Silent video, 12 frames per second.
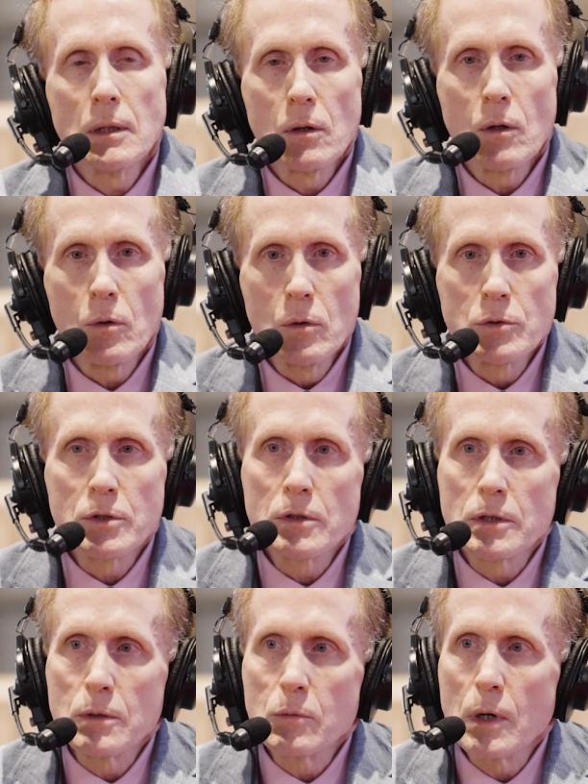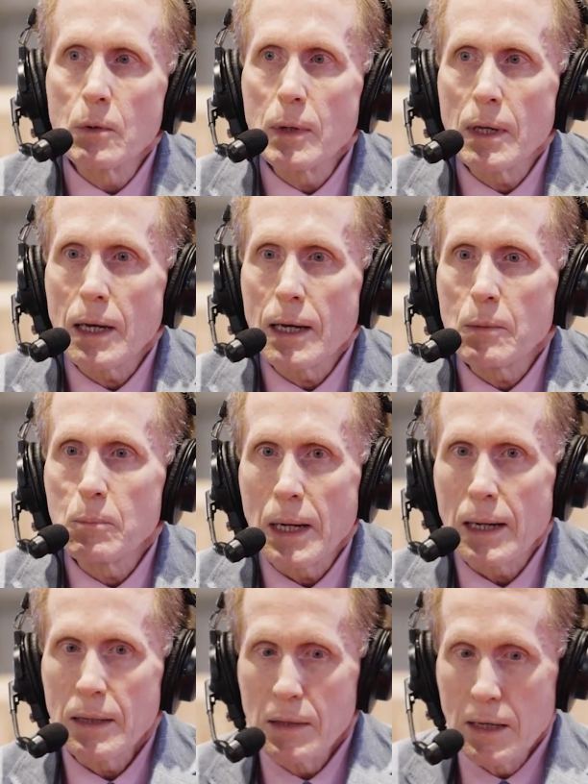little older than what we had
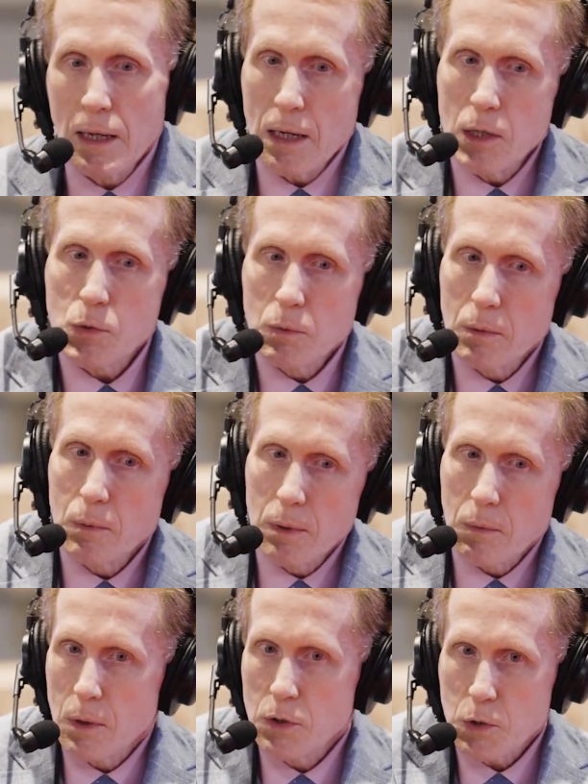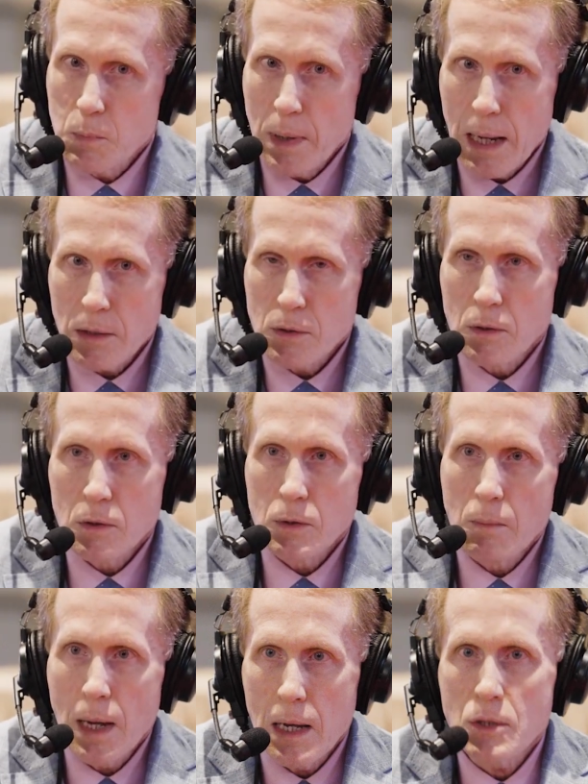back in the days when we were just bachelors
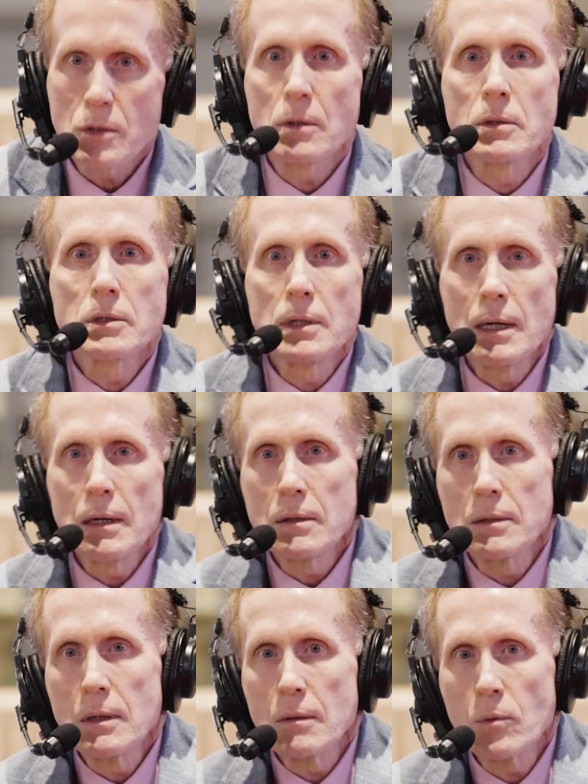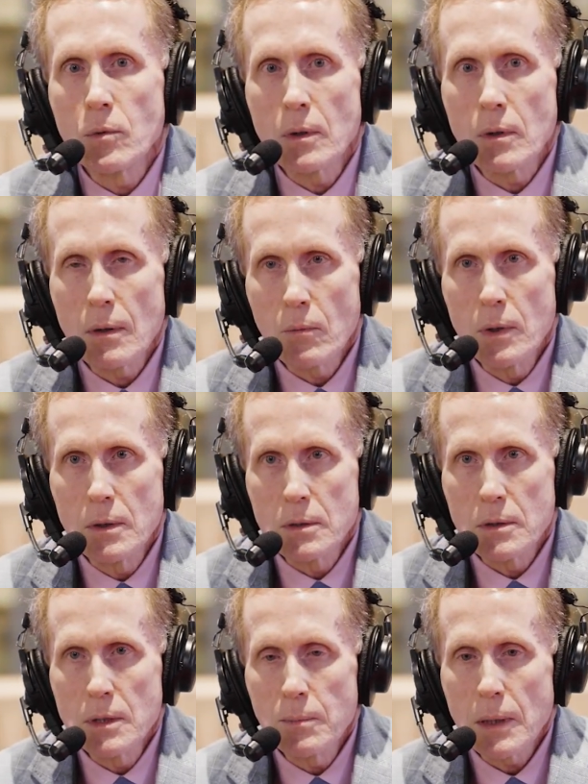and masters. Now that
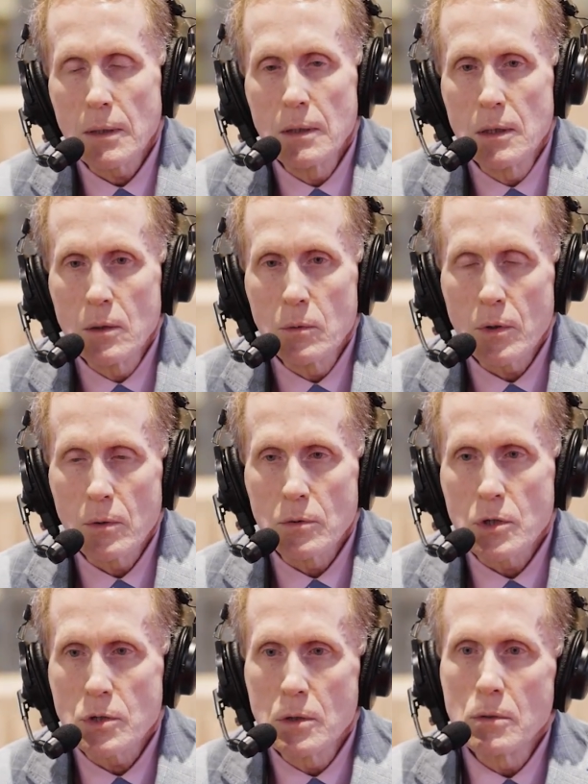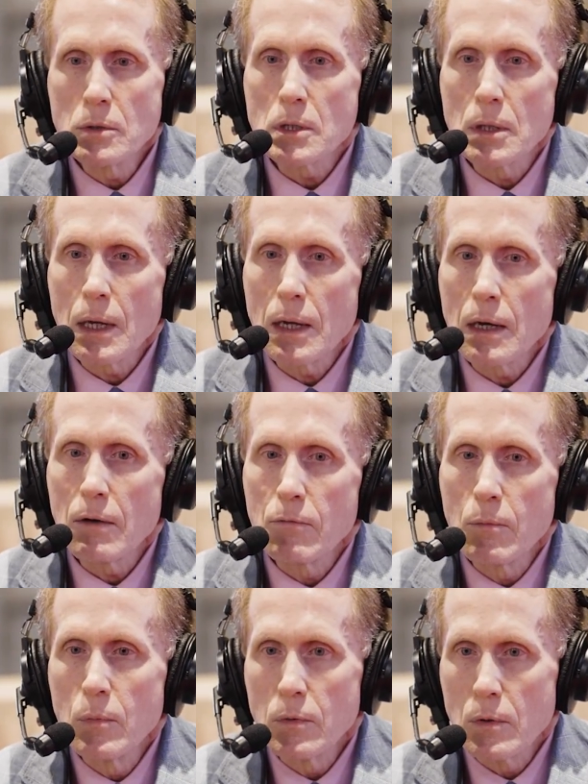we typically deal with older students and they have
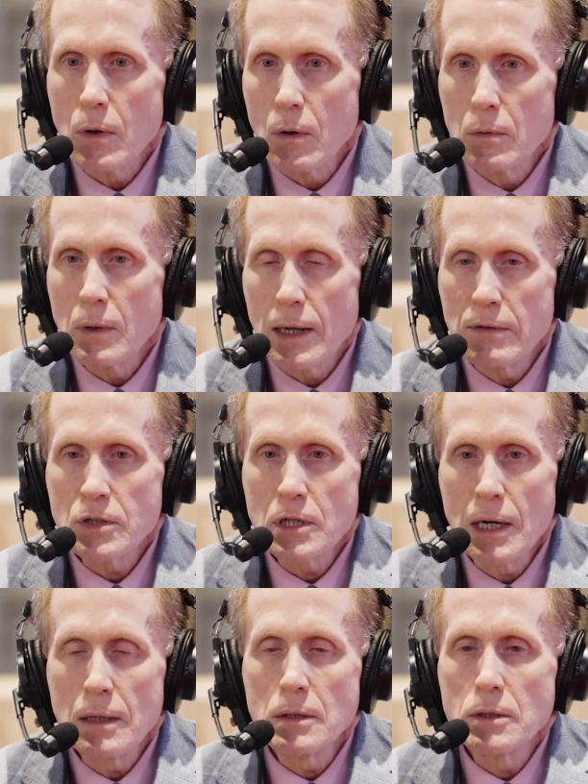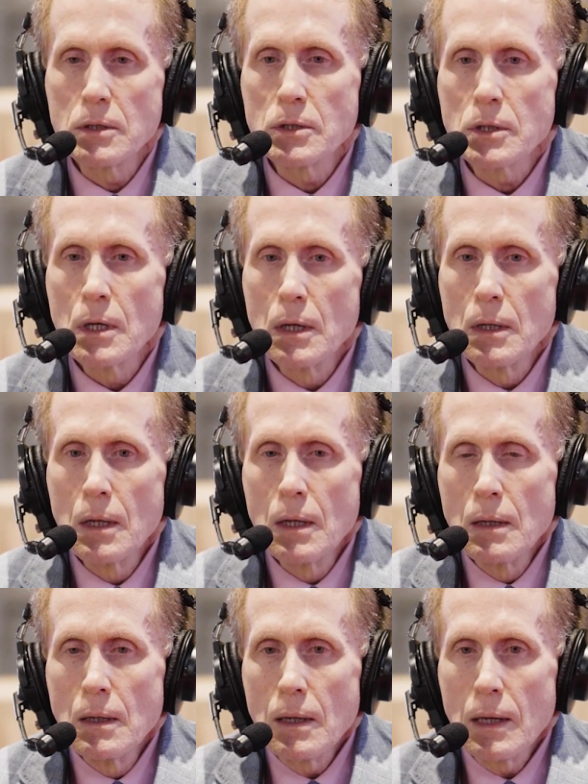their own life challenges,
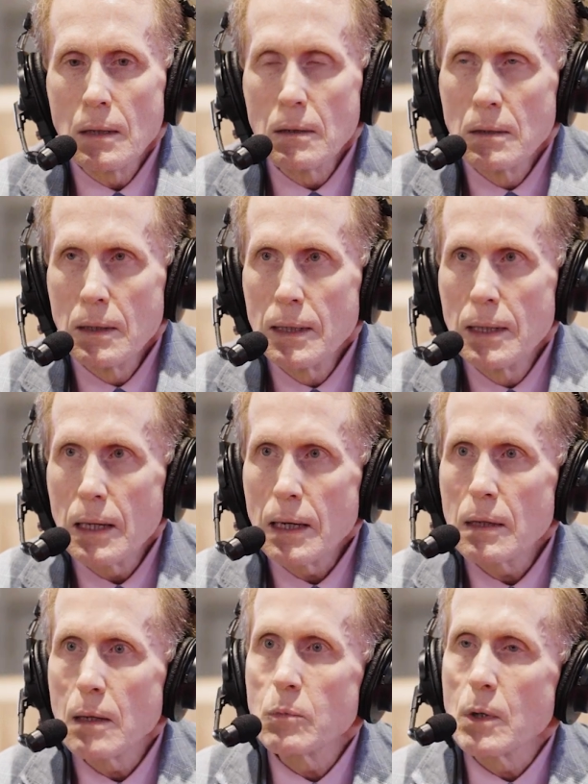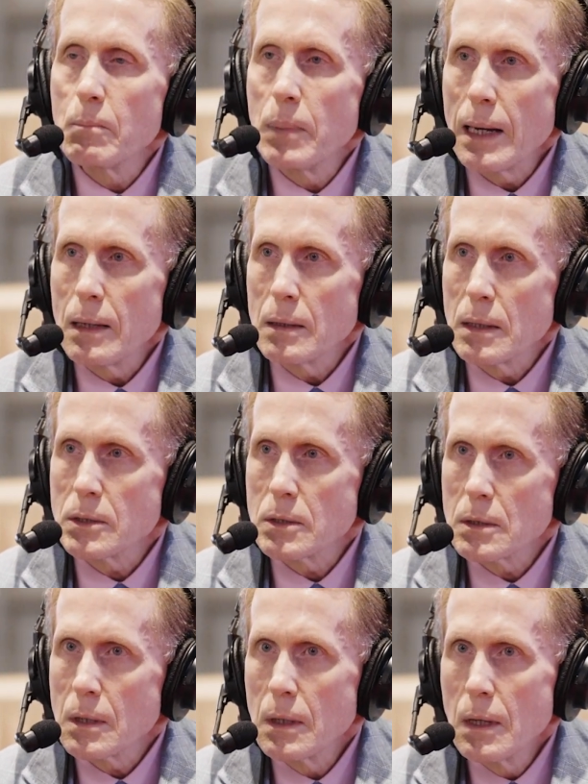and getting them to
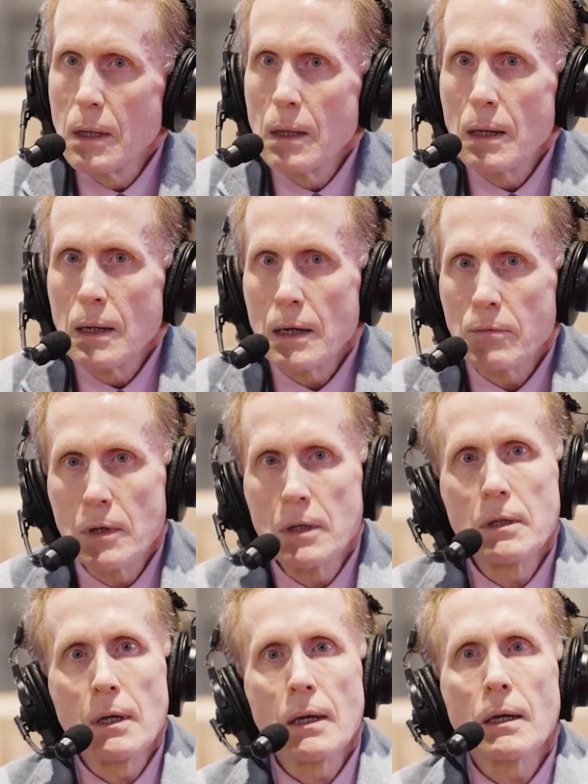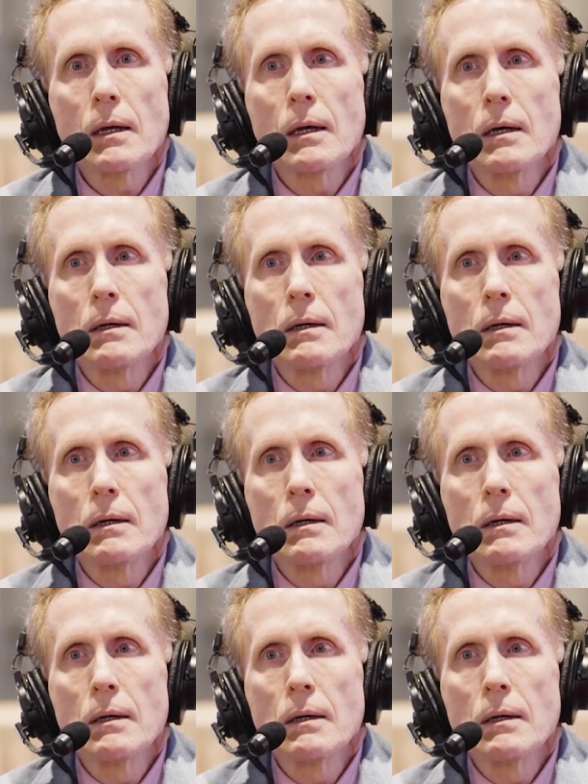balance everything.